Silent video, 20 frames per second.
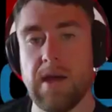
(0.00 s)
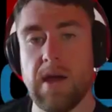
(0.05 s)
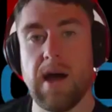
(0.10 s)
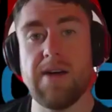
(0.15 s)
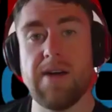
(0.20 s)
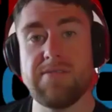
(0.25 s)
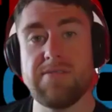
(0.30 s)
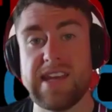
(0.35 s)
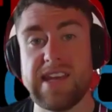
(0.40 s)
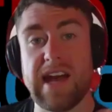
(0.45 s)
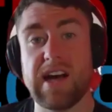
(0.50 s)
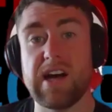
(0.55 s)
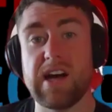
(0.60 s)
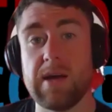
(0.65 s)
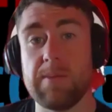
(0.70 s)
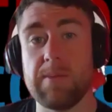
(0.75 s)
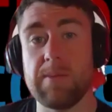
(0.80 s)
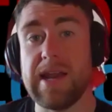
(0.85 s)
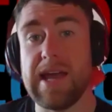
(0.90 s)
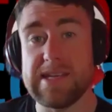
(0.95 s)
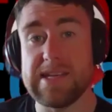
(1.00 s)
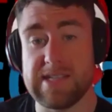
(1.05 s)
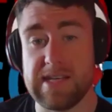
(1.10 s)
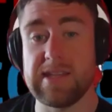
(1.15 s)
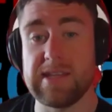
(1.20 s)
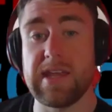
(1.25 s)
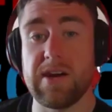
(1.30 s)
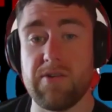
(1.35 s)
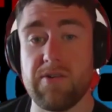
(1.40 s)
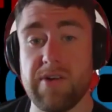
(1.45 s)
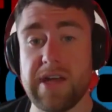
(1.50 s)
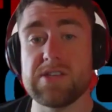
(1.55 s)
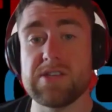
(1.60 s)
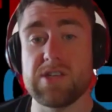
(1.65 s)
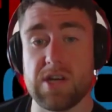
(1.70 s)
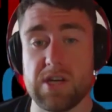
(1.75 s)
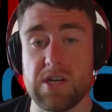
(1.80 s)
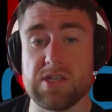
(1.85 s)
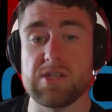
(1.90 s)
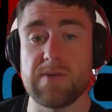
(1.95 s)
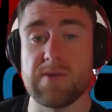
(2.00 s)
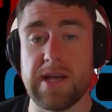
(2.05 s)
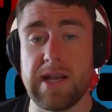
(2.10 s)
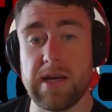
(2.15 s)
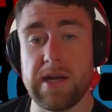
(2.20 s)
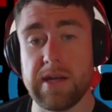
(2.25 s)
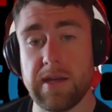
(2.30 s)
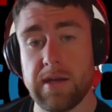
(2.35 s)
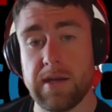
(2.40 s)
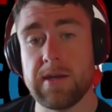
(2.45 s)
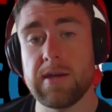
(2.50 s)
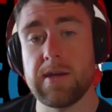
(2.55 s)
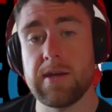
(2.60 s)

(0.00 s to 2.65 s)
Four. Obviously, that kind of plays into the ring size as well, like